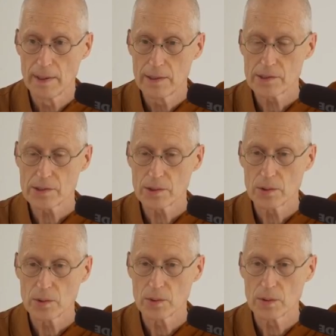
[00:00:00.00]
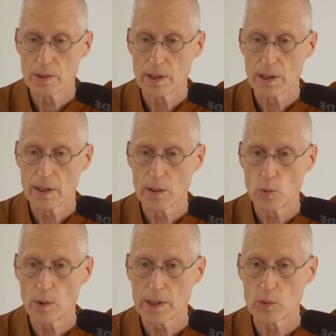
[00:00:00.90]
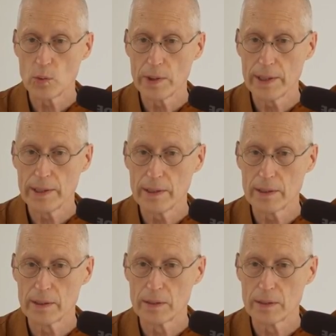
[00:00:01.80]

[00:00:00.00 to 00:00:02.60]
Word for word: So, uh, what we,